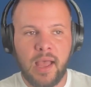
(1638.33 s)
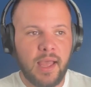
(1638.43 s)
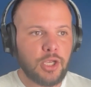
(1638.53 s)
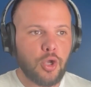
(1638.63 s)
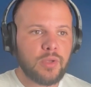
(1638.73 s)
I had
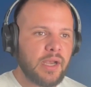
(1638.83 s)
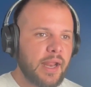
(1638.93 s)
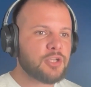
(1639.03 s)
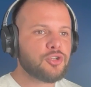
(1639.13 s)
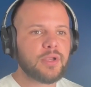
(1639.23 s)
to go get an
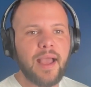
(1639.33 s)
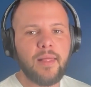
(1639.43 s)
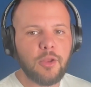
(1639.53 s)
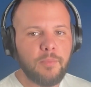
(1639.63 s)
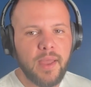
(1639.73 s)
extra
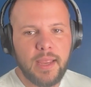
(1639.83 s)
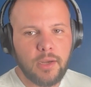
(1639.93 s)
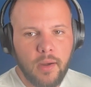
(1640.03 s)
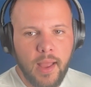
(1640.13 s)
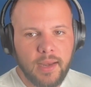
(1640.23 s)
gallon of paint
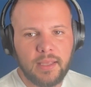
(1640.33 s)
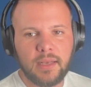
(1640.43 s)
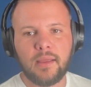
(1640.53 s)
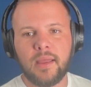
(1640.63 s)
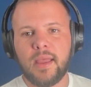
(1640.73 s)
or I had to get
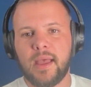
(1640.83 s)
a